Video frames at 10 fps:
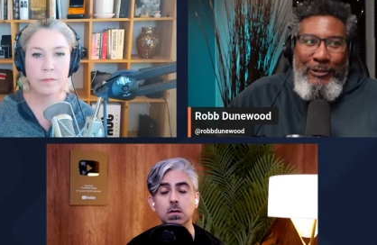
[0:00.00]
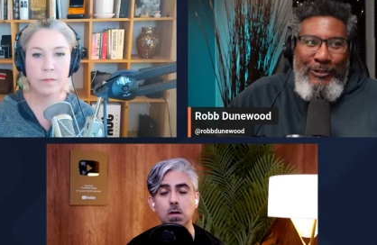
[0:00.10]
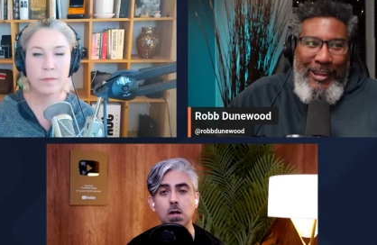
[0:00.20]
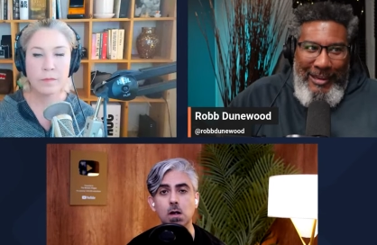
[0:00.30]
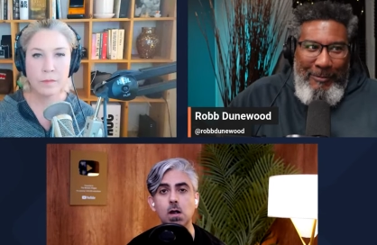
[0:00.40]

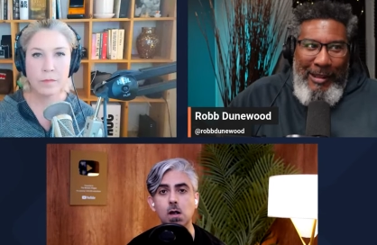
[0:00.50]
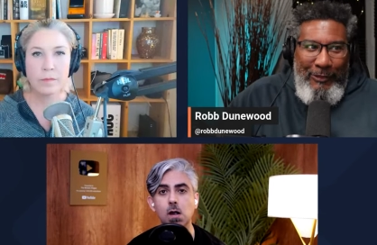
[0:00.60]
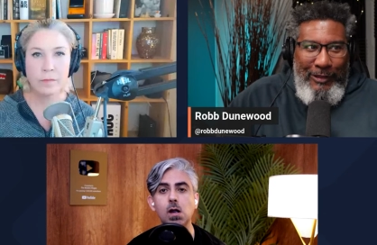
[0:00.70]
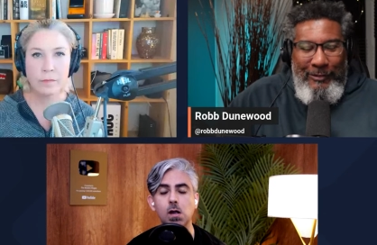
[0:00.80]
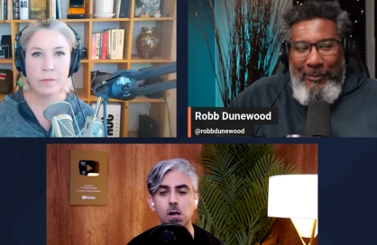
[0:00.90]
Speaker 1: saying about
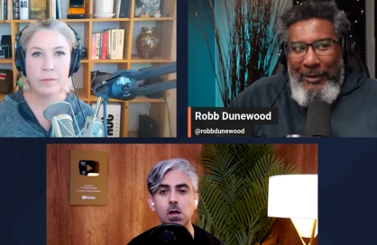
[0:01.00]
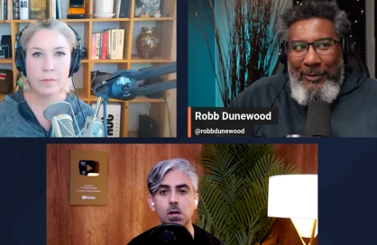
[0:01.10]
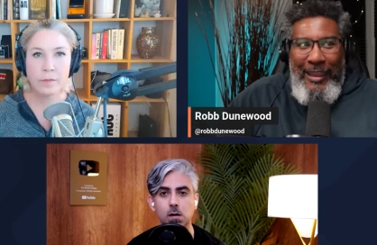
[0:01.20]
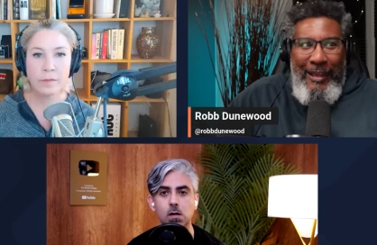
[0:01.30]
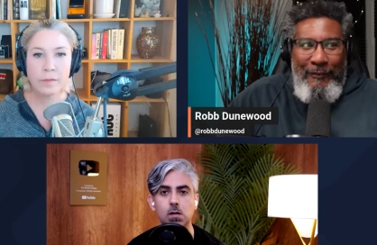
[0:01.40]
this and maybe
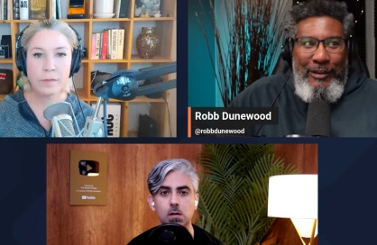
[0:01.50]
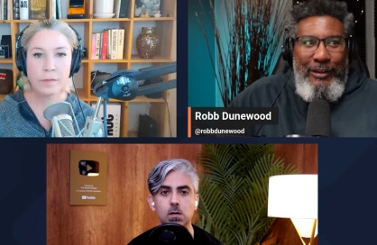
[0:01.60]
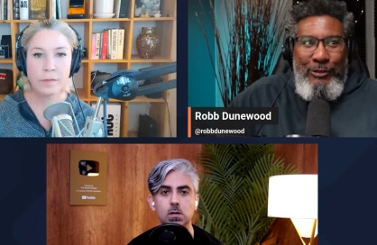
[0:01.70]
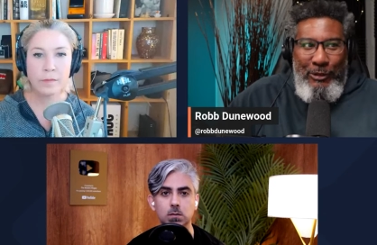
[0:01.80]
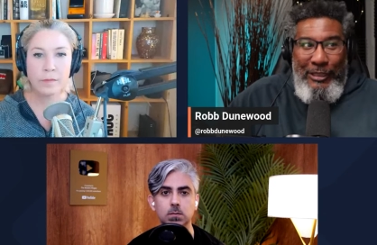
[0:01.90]
have
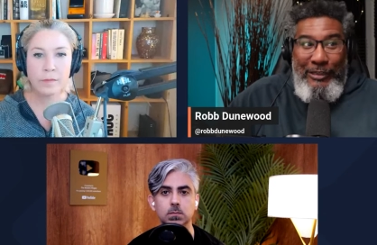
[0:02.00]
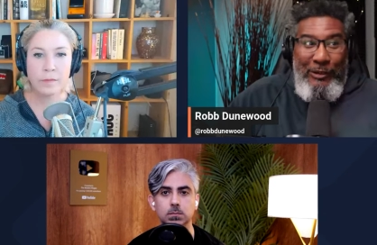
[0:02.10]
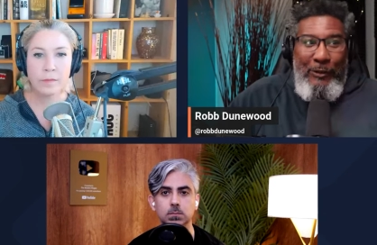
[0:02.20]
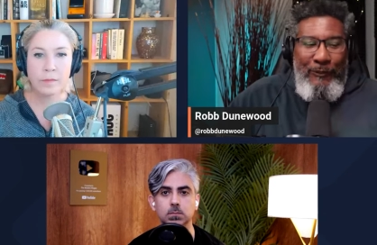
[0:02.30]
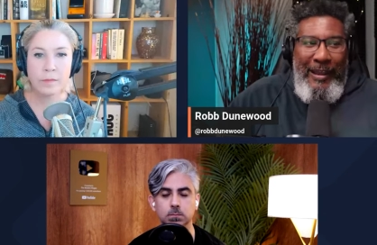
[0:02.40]
additional links to
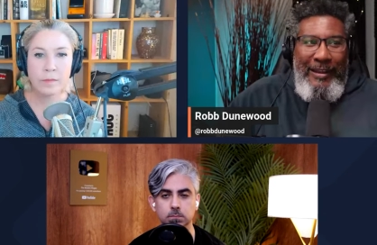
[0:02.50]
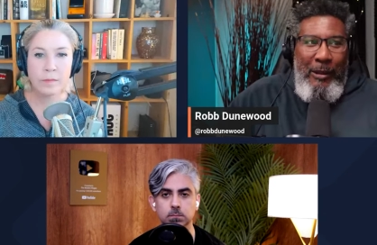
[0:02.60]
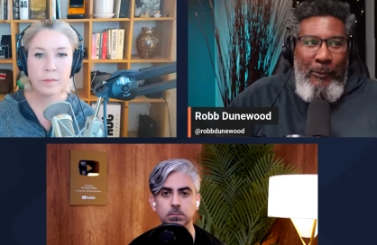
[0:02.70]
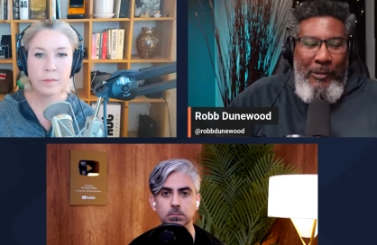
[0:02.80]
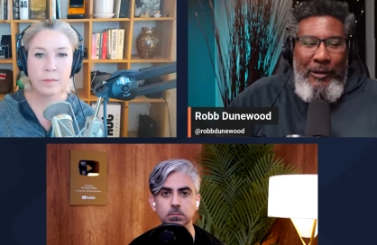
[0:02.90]
go find out
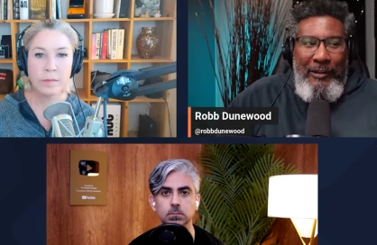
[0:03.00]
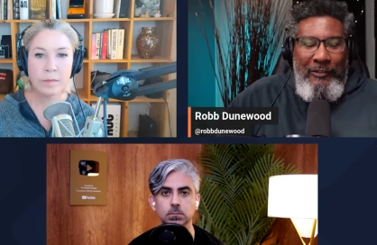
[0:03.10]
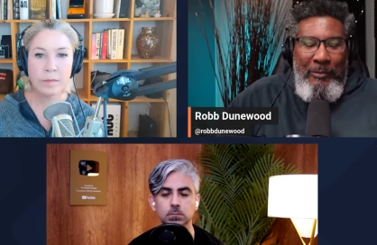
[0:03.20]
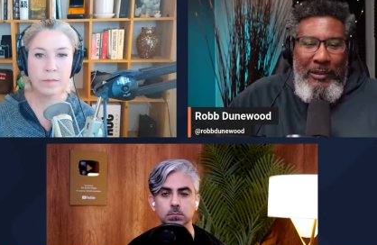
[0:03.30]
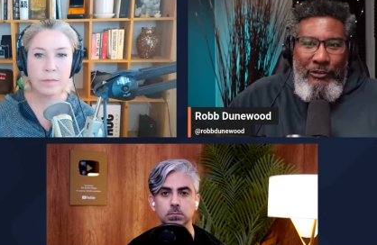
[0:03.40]
whether or not
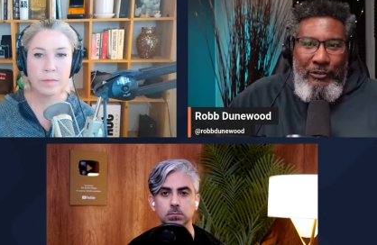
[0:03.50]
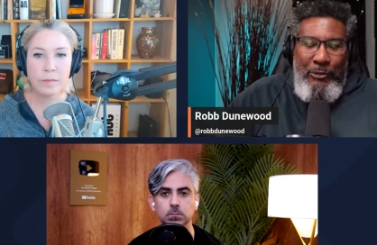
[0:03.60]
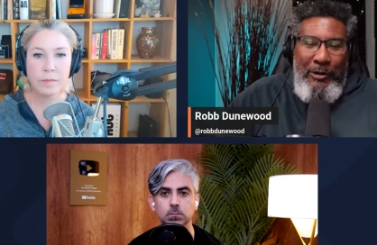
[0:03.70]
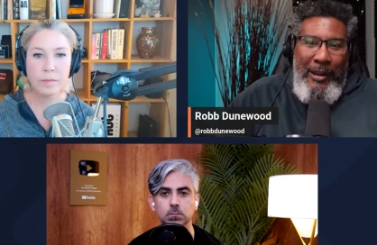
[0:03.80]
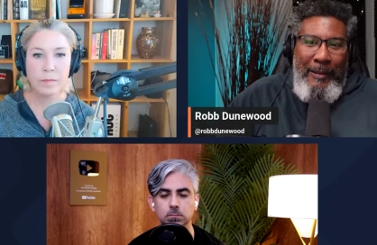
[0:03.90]
something is true
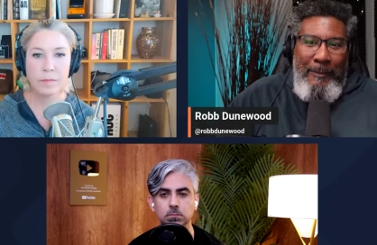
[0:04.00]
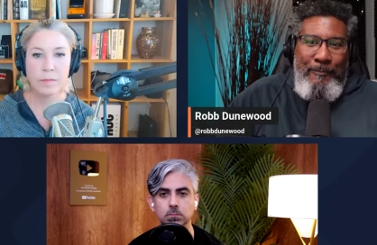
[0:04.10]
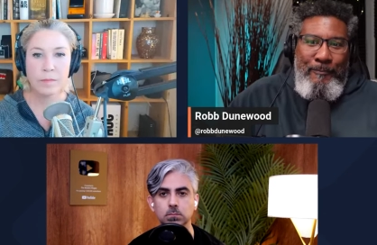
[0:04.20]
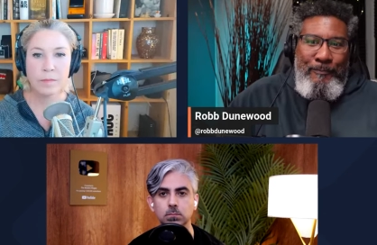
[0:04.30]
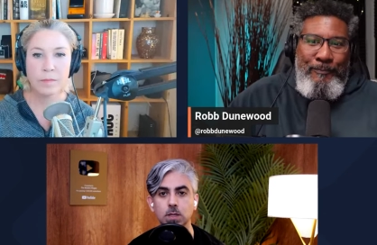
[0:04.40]
or not.
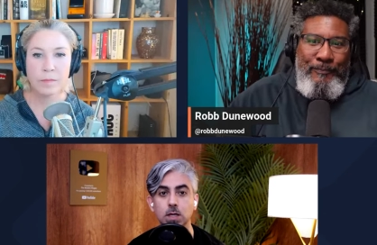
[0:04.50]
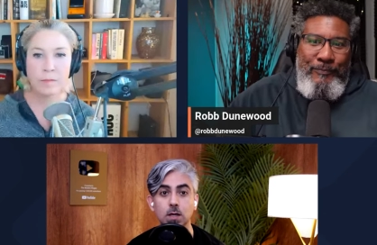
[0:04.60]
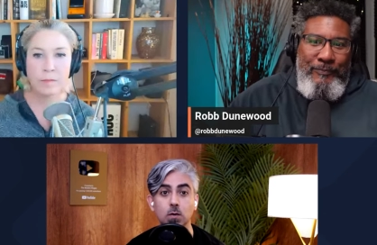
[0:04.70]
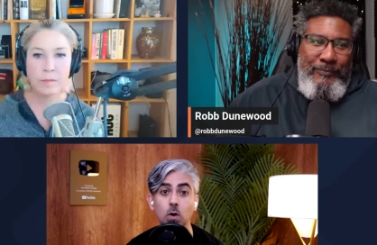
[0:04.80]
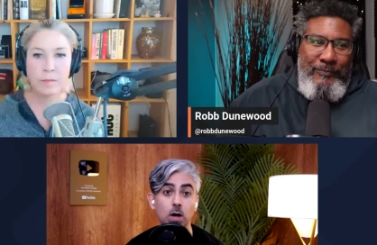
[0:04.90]

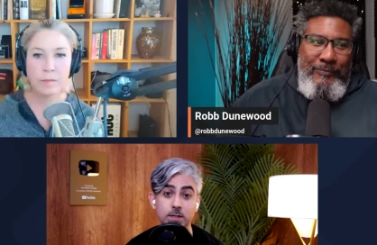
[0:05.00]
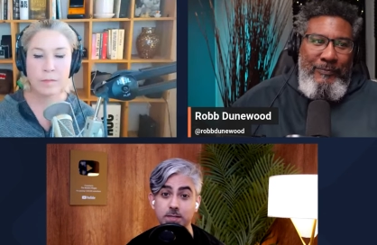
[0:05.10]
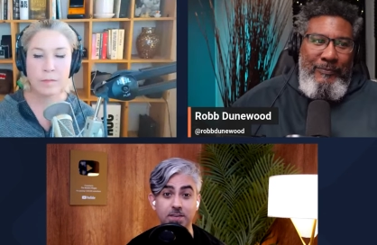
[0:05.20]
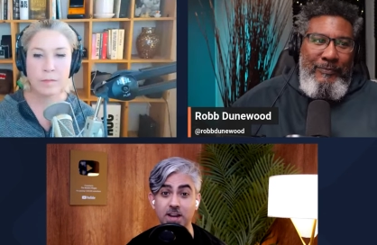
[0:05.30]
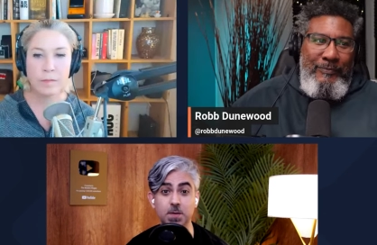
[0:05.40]
Speaker 2: Well,
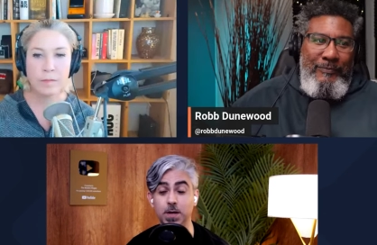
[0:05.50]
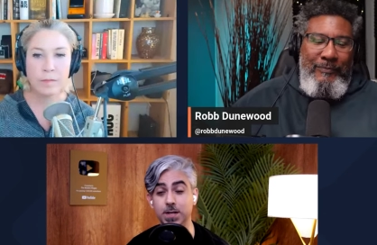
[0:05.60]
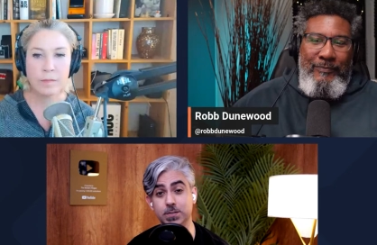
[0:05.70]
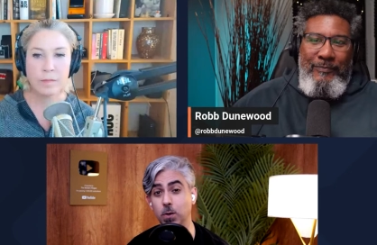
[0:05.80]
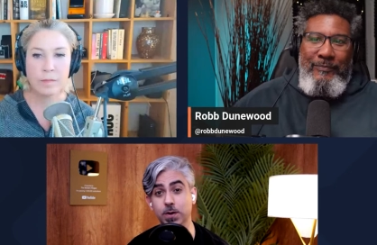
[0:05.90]
because if
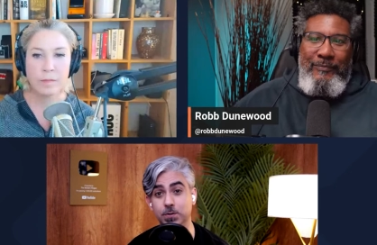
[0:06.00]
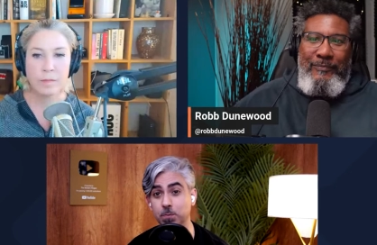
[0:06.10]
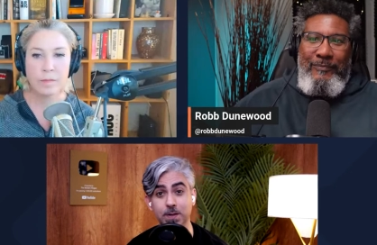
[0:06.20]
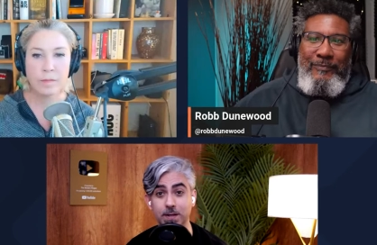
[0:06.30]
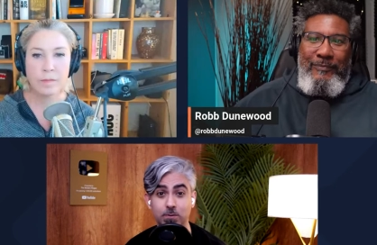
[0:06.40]
anybody's
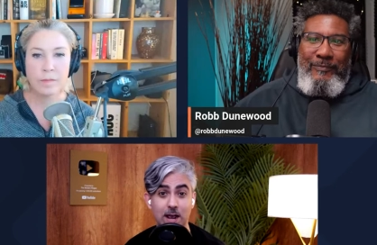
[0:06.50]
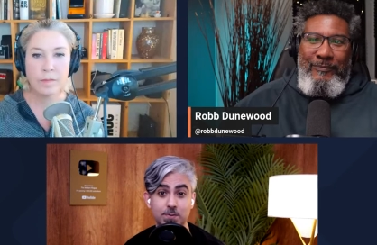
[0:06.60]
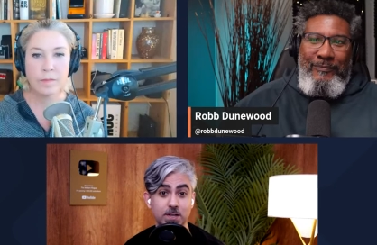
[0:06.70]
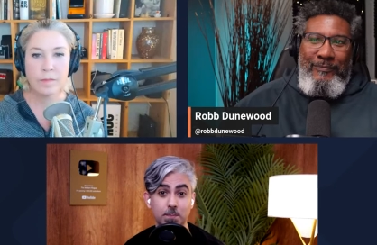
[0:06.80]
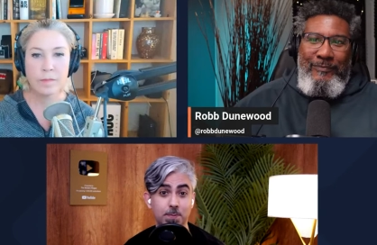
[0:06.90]
going to be
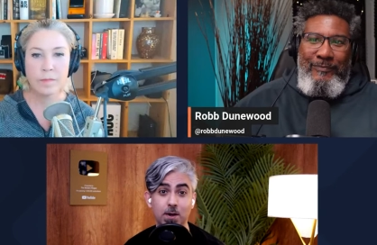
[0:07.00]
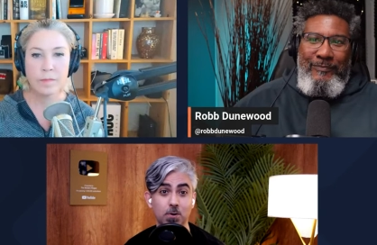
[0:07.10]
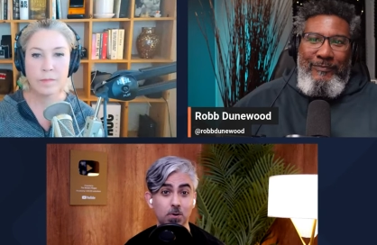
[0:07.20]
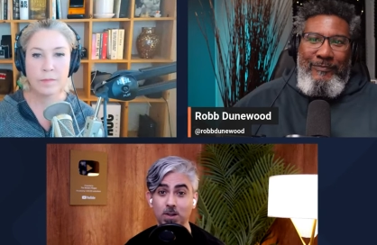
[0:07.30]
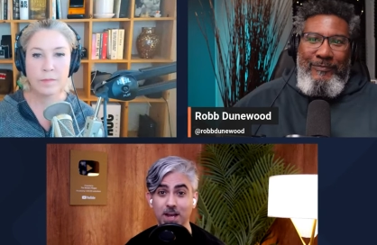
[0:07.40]
crabs in a
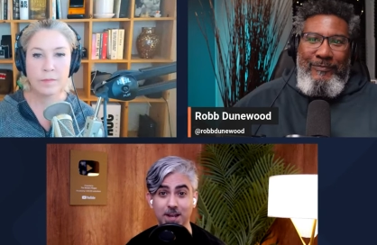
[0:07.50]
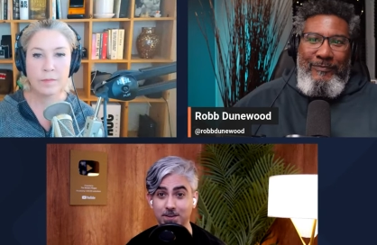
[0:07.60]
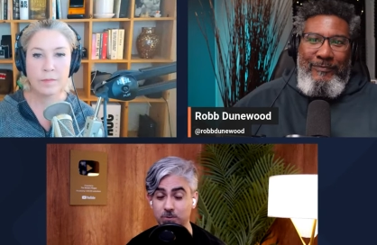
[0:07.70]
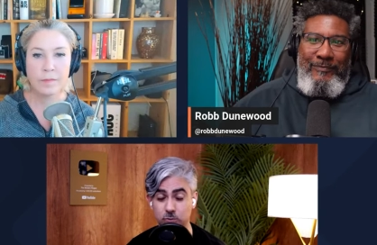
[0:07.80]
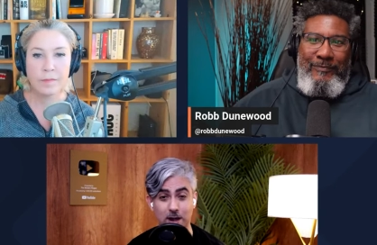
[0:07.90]
barrel
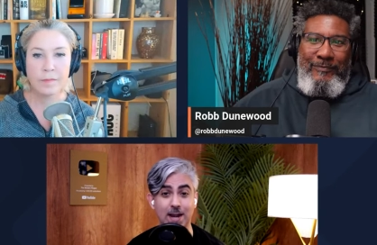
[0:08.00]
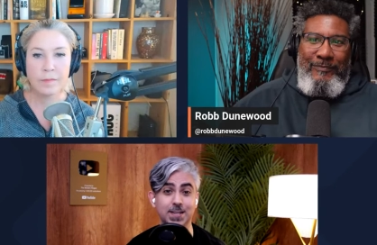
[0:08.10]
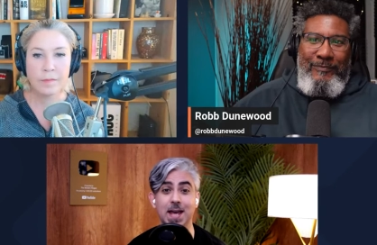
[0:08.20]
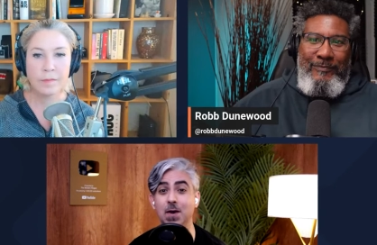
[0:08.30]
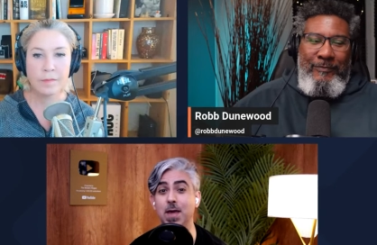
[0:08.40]
and
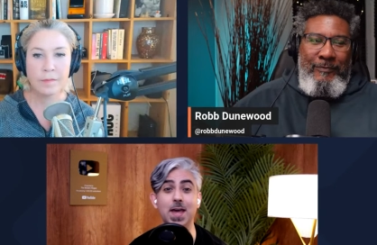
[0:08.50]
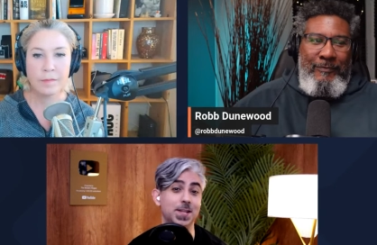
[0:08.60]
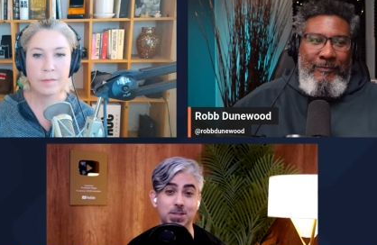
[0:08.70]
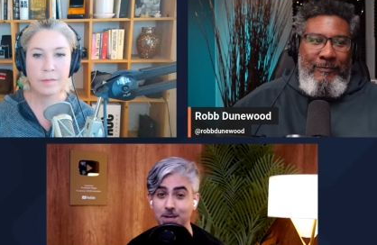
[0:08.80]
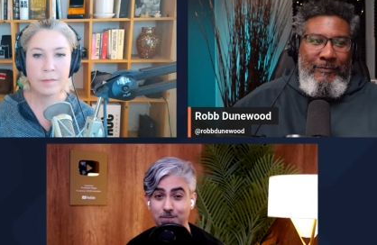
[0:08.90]
drag down
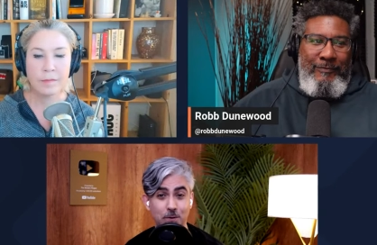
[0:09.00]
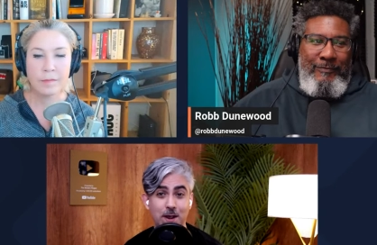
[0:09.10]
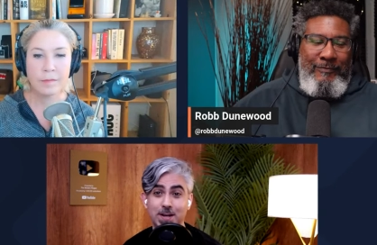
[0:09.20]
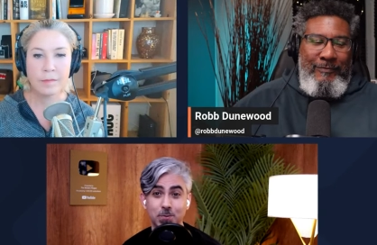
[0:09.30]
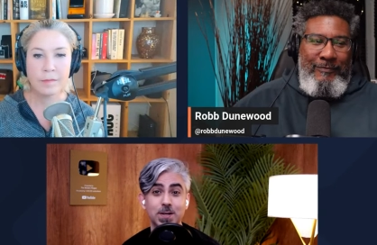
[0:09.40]
anything
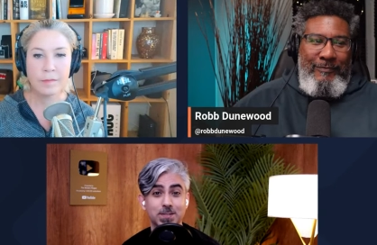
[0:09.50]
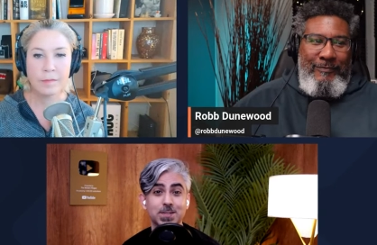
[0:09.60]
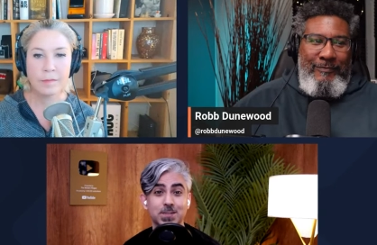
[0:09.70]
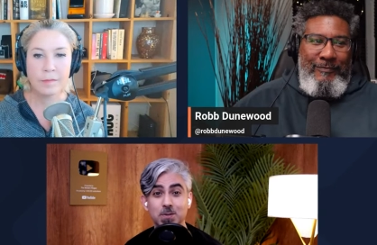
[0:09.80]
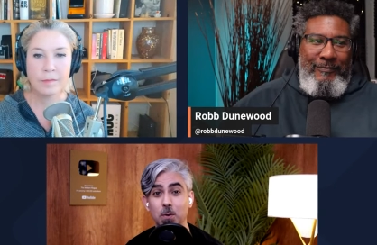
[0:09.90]
for any reason,